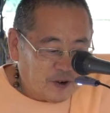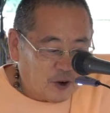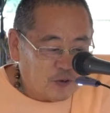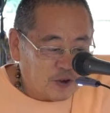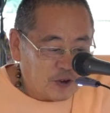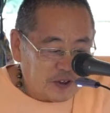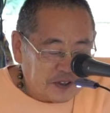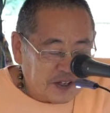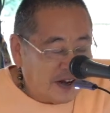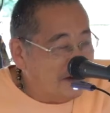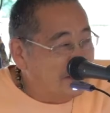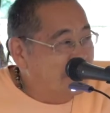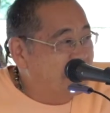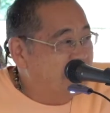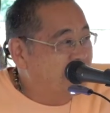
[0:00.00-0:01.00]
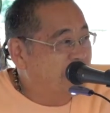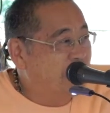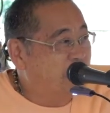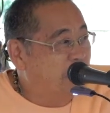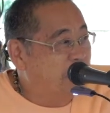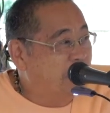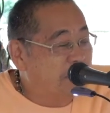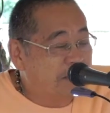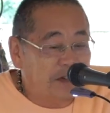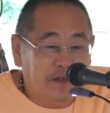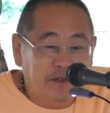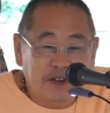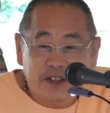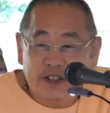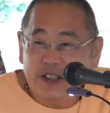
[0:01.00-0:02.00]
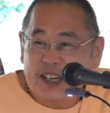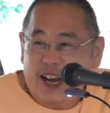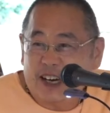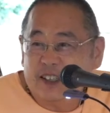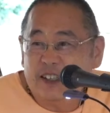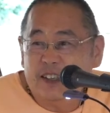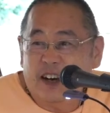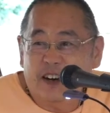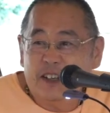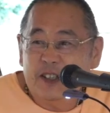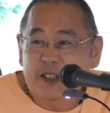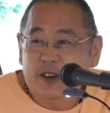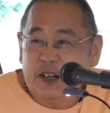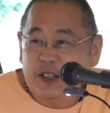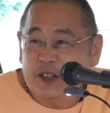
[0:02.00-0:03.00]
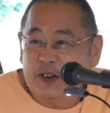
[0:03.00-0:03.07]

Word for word: over intelligent, say, well, look, the fish is actually not enjoying